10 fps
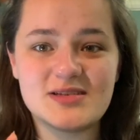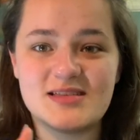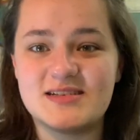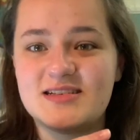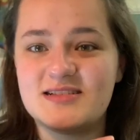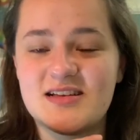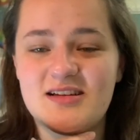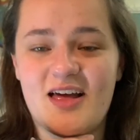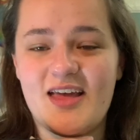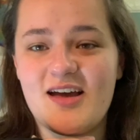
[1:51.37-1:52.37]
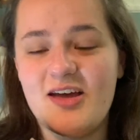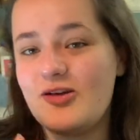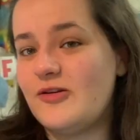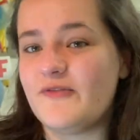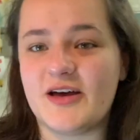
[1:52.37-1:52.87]
This isn't like a
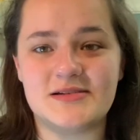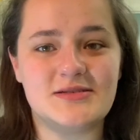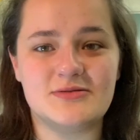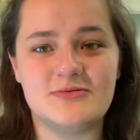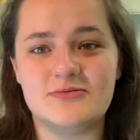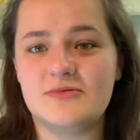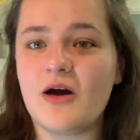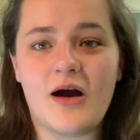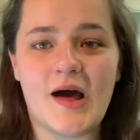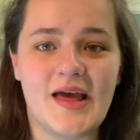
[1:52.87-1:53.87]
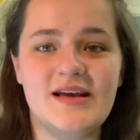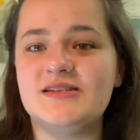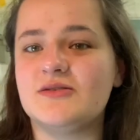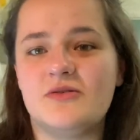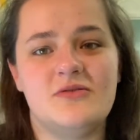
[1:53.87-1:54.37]
universal guide
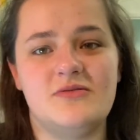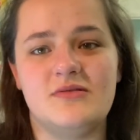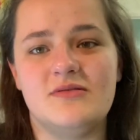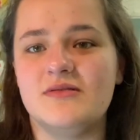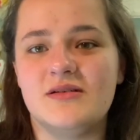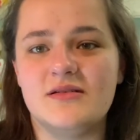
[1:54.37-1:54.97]
on